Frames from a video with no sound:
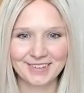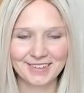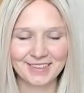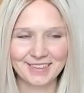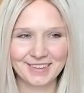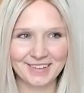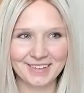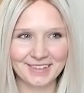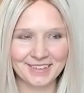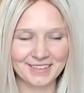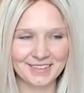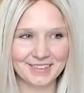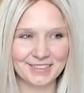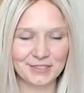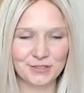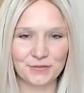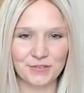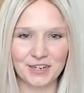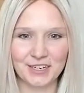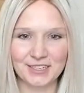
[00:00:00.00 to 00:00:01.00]
the,
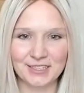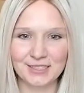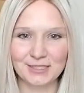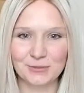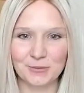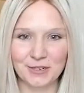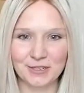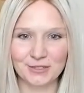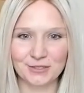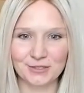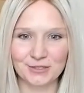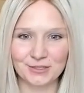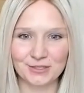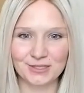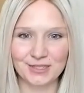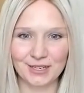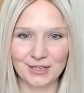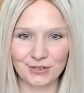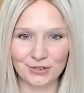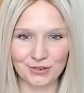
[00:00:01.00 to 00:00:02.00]
this very special
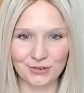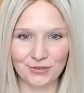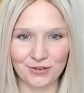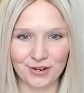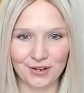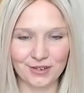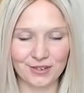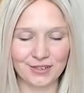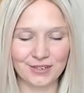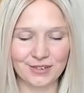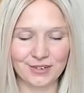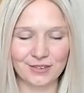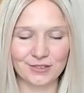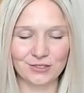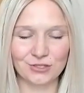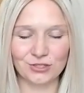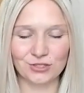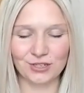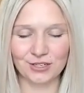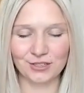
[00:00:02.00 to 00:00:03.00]
sacred rock in
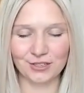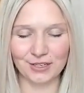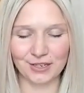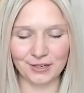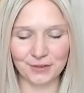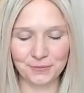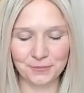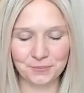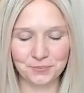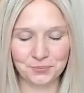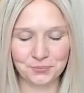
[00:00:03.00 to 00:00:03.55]
Australia.